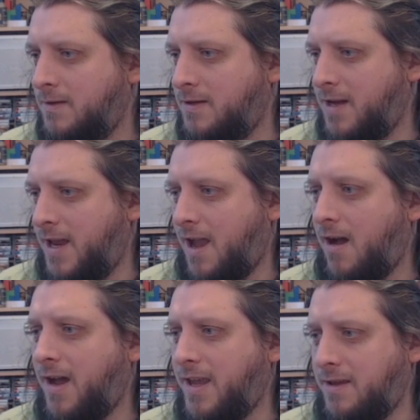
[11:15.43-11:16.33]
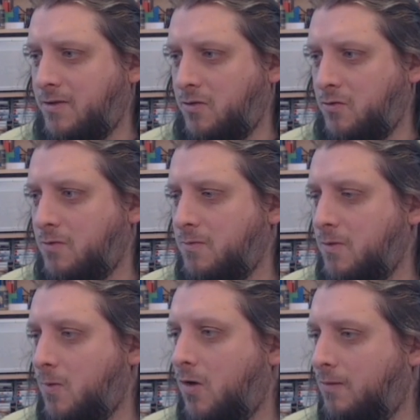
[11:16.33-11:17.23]
Today you
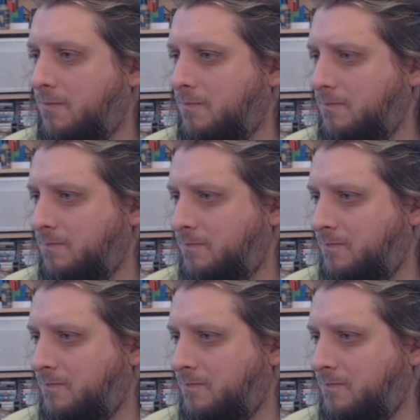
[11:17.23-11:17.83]
number 1.